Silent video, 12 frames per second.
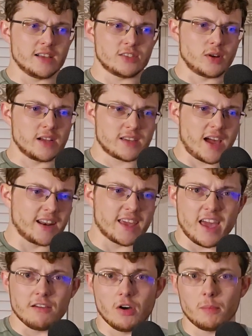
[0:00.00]
So I kind of
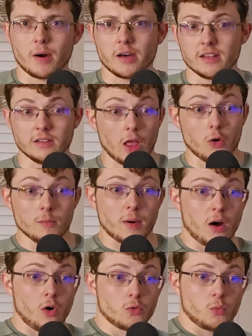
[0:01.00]
gave up on it, and lo and
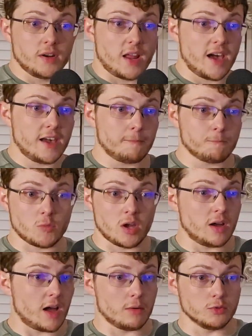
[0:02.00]
behold, one night
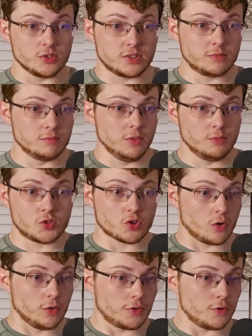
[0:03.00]
I was
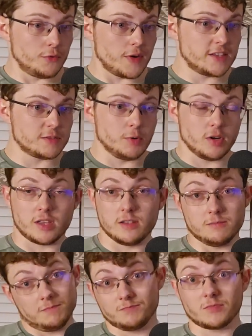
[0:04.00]
scrolling through Facebook,
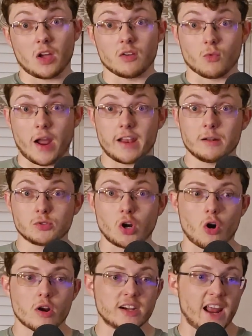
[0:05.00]
and random
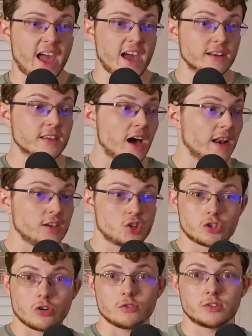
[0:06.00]
targeted ad got a
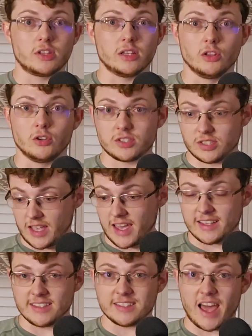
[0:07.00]
shirt that looks
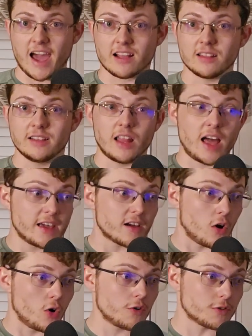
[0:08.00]
exactly like
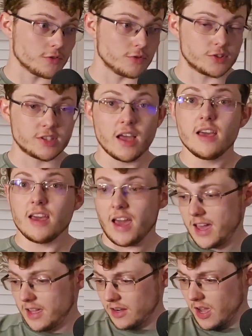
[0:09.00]
Arthur's.
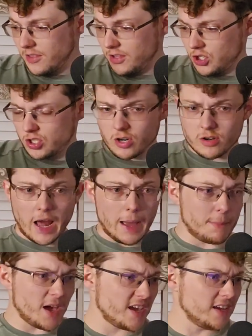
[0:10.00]
And this shirt
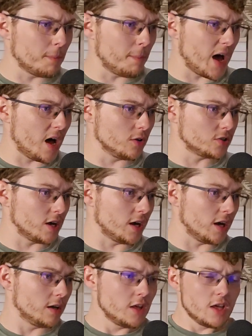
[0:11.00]
I paid about
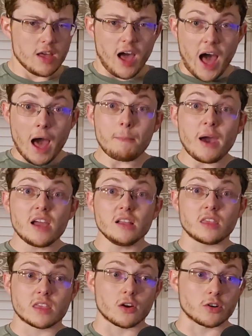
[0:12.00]
I
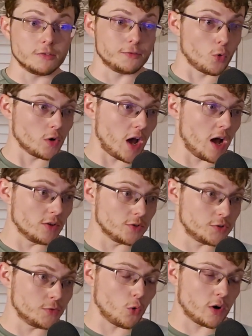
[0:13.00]
paid
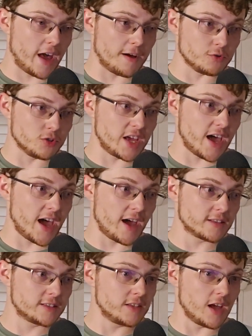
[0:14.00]
$34 for it after
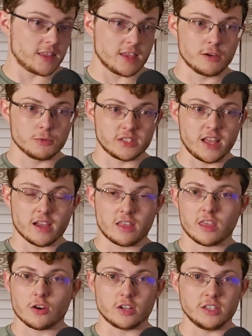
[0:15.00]
tax. I think it was like
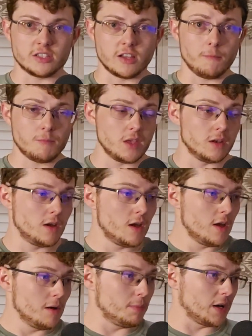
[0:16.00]
30 something.
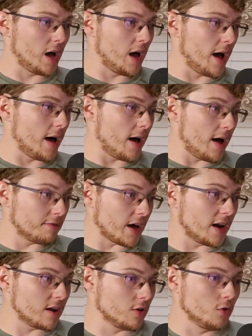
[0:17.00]
But I've
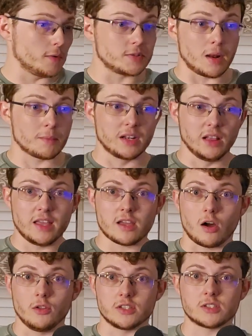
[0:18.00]
got it here on the website. I'm going to
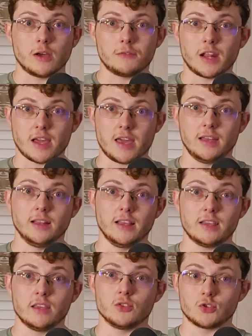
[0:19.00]
link all the stuff that I can
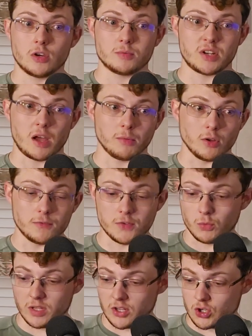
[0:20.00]
link in the description down below
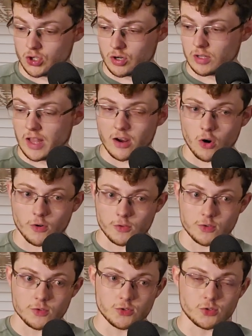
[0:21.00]
if you want to get a shirt like
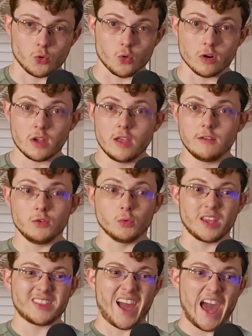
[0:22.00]
Arthur's, or if you
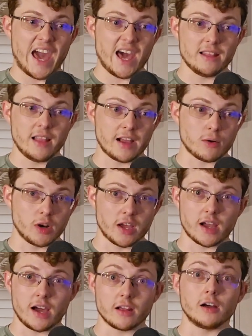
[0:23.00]
want to get the hat like what
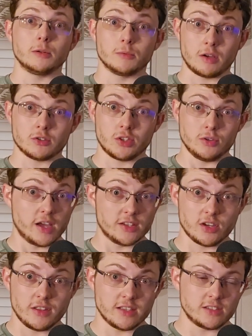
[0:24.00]
I got. I'll show you
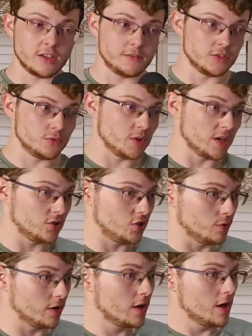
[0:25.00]
guys all that stuff as we get
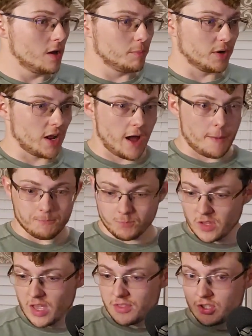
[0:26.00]
to it. But
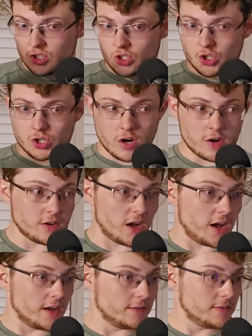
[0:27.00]
yeah, this is the shirt.